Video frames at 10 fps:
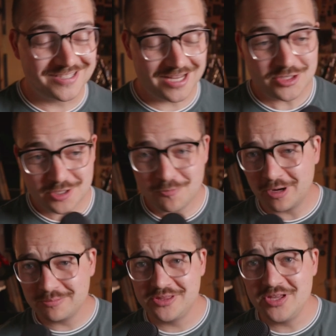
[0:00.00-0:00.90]
Essentially what
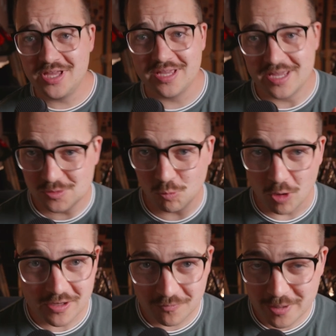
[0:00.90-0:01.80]
I'm thinking is,
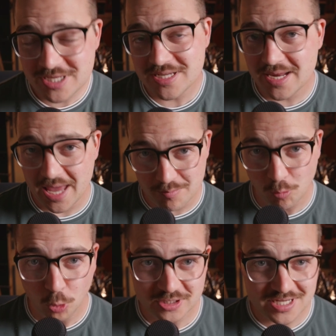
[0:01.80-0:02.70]
what if we did a
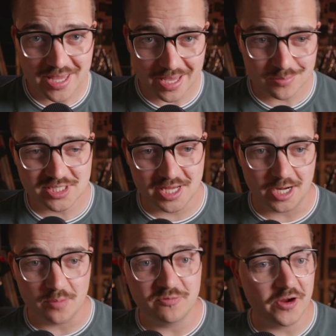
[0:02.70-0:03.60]
multicam
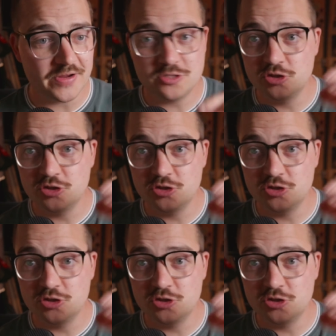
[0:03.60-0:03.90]
setup, very